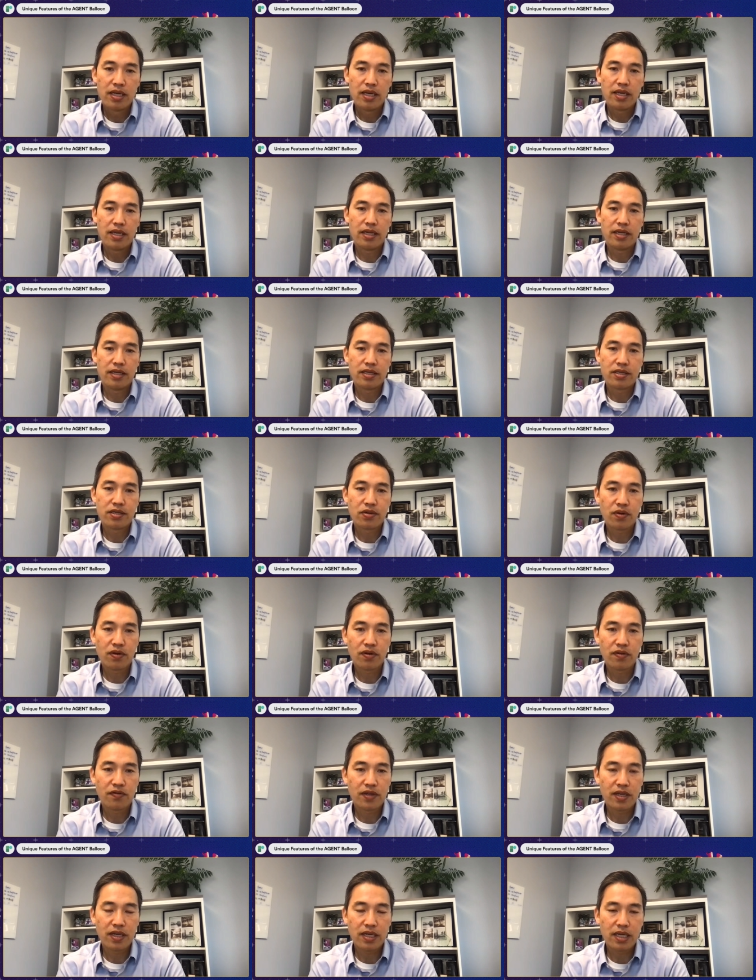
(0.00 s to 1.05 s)
it is sort
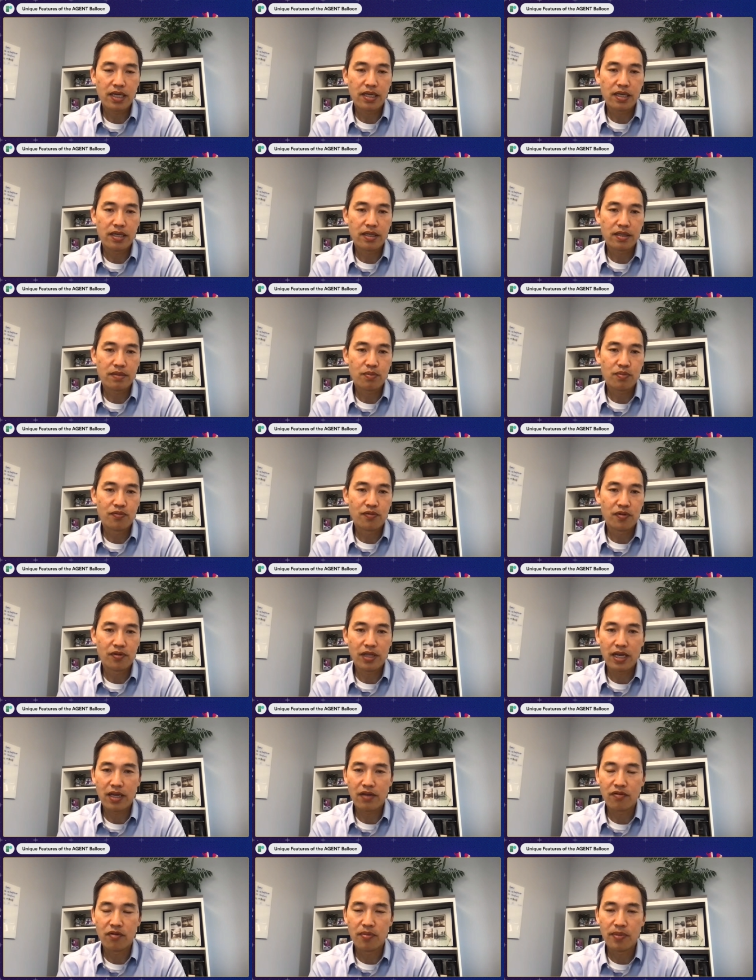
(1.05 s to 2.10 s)
of a, a, for
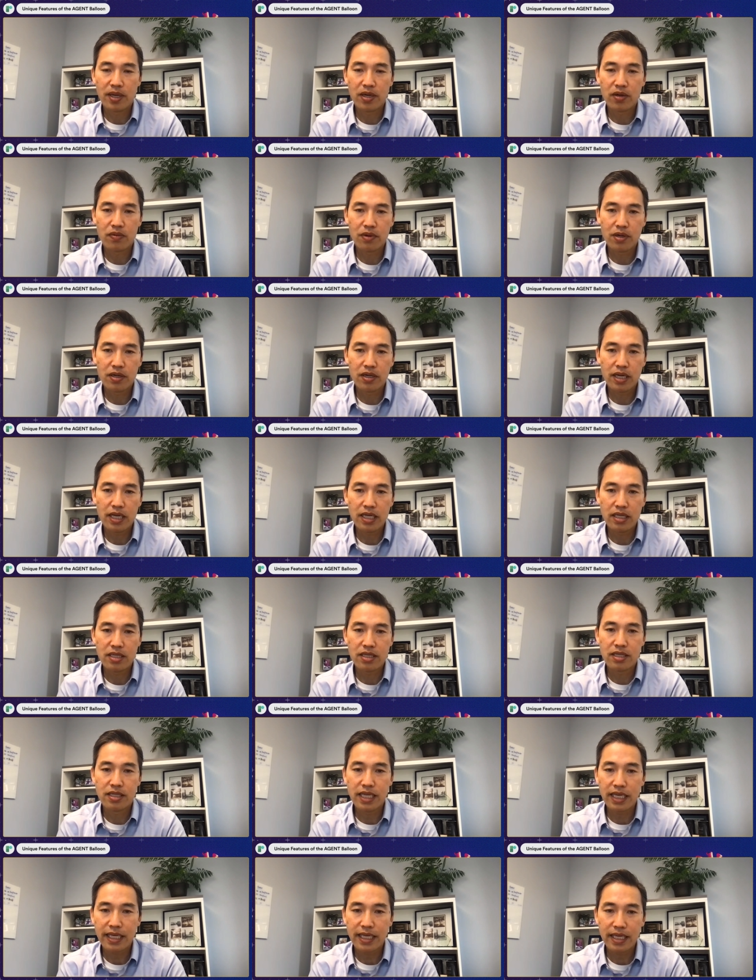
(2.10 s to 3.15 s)
lack of a better word, a
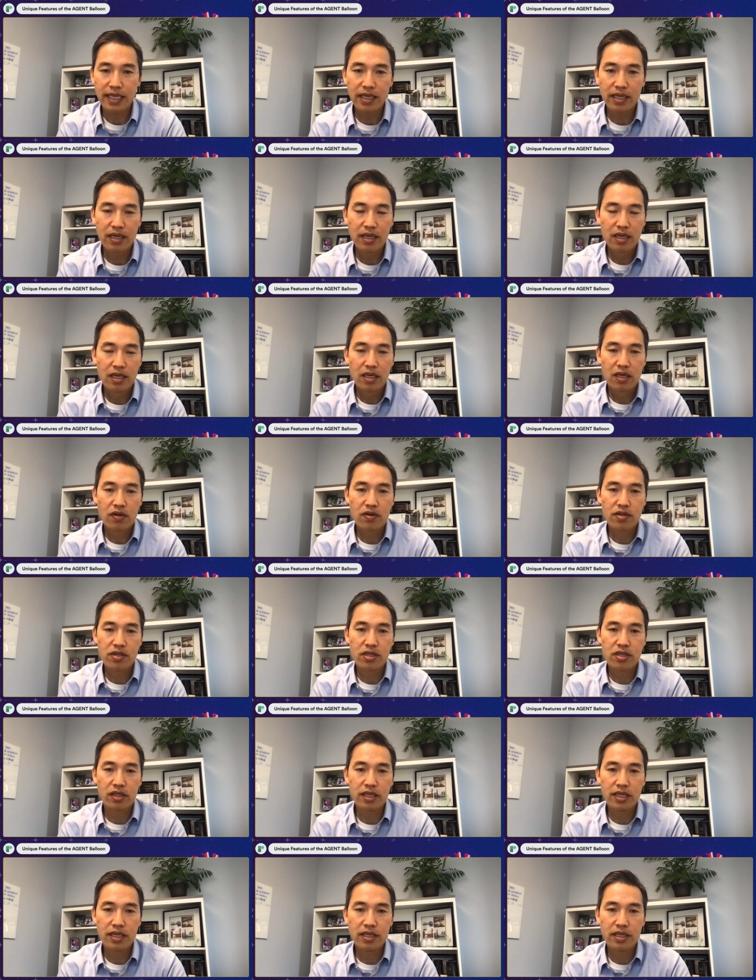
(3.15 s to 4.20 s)
sticky
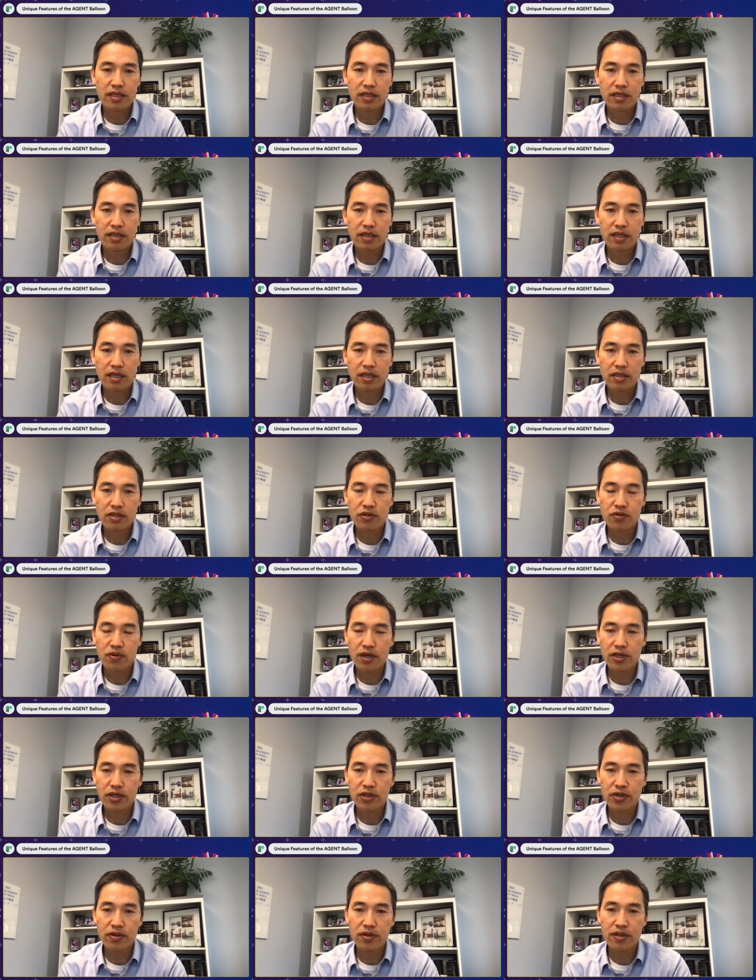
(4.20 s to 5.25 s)
crystalline
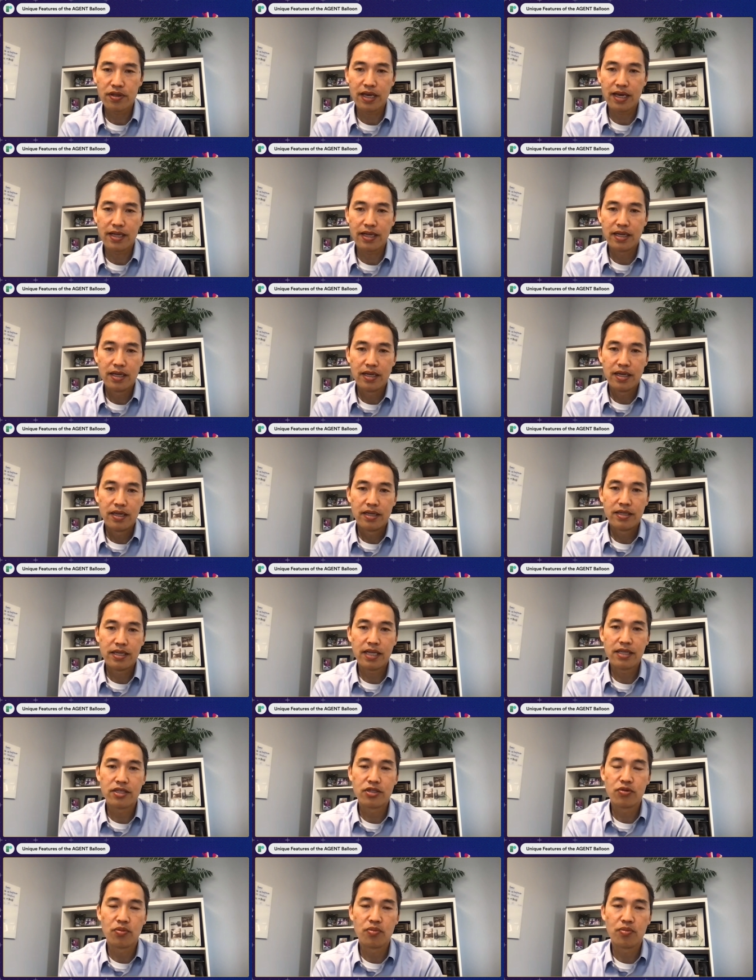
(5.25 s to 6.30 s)
structure that
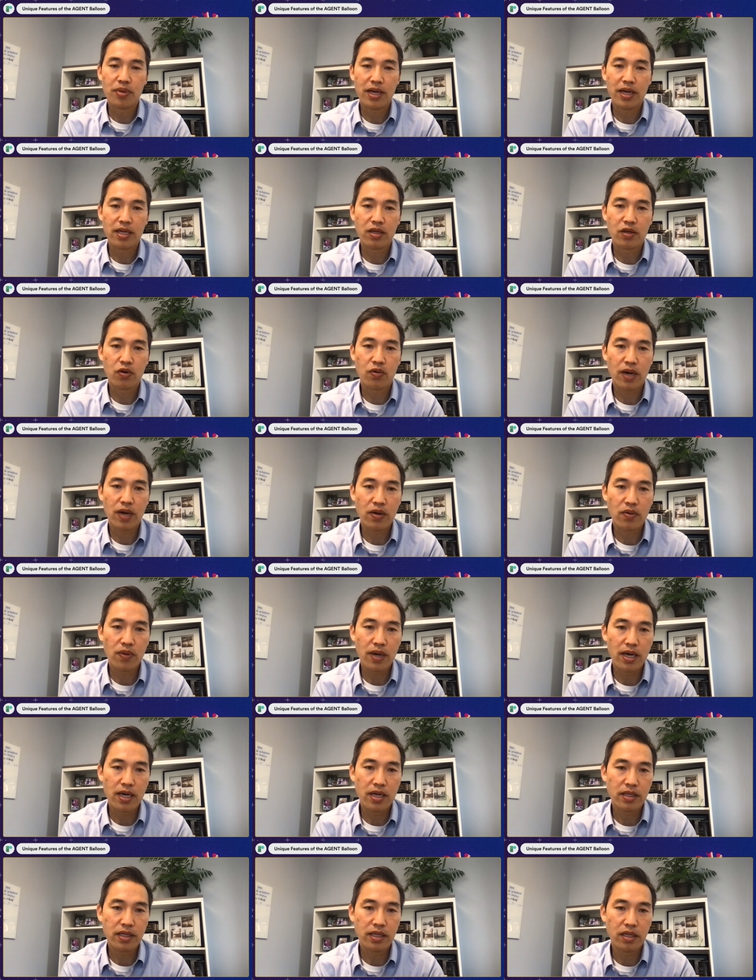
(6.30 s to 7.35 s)
tends to embed quite
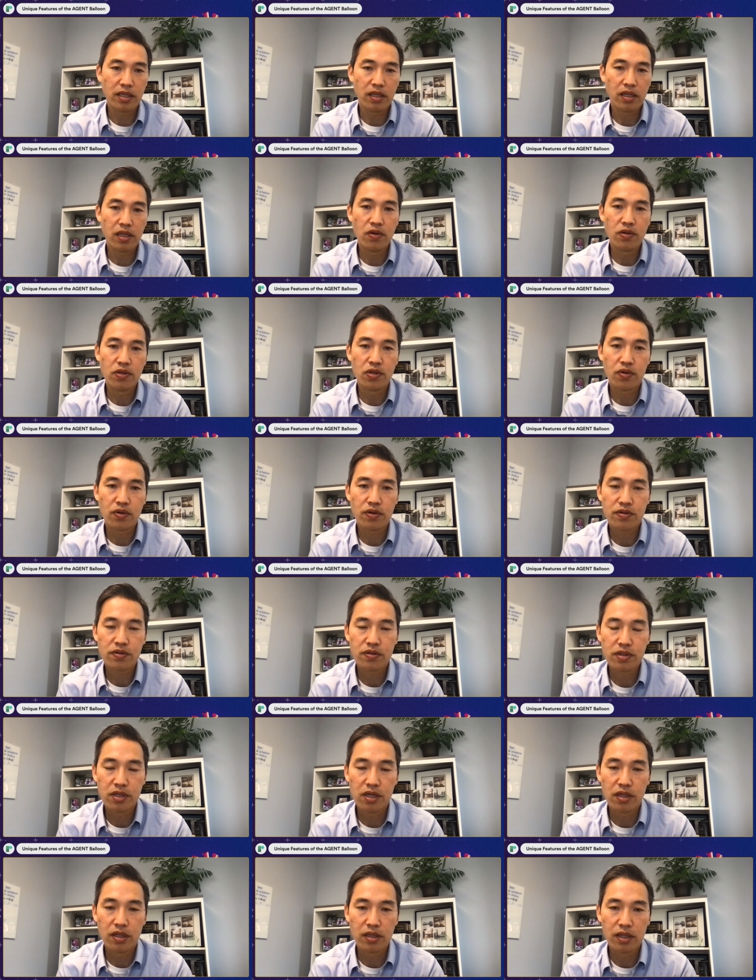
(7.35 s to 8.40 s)
well in a low dose,
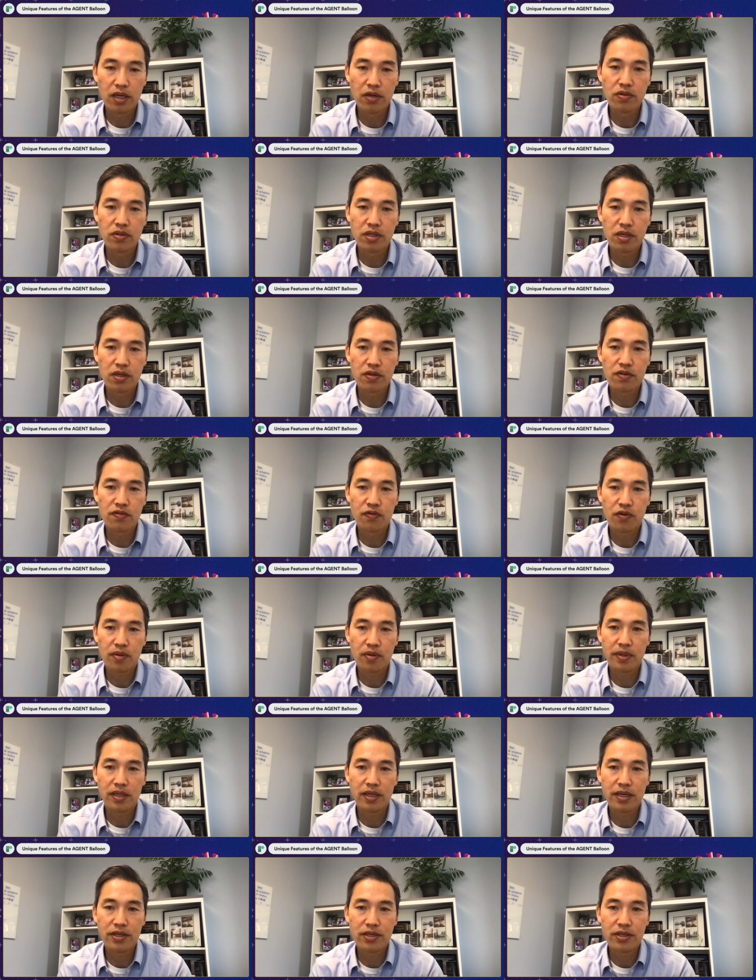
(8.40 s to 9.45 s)
low dose
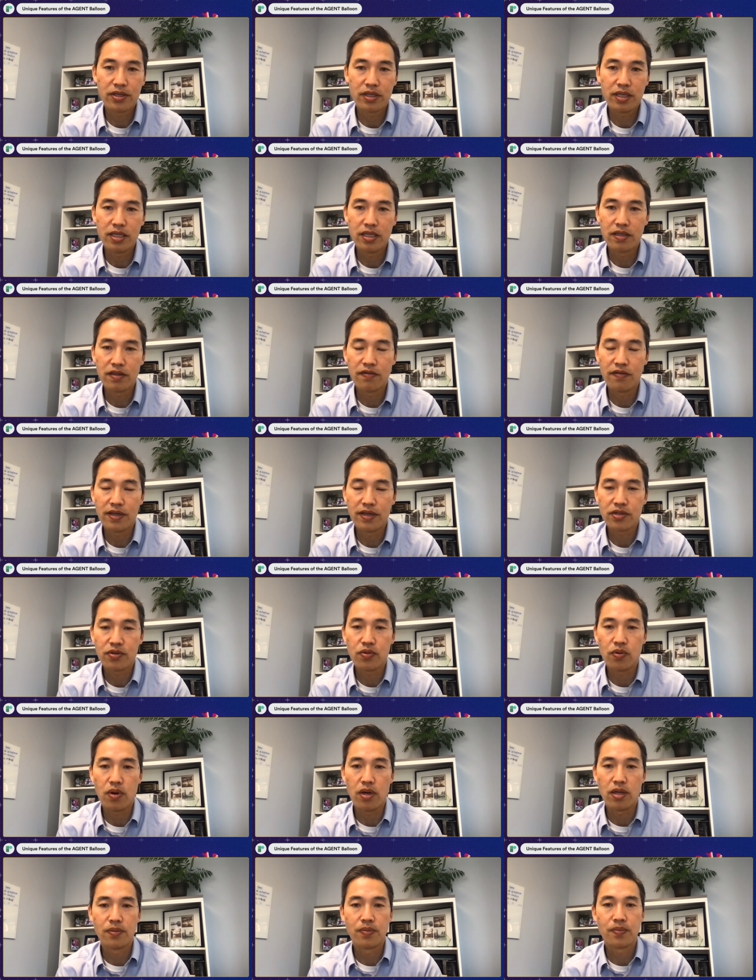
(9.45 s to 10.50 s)
formulation into the vessel
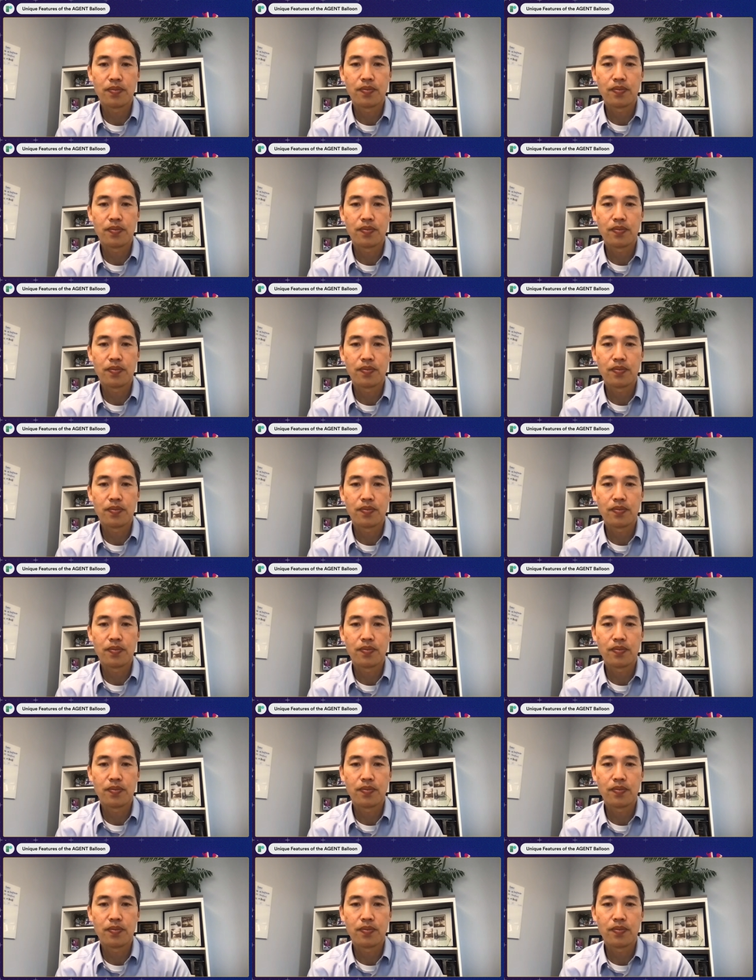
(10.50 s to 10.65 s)
wall.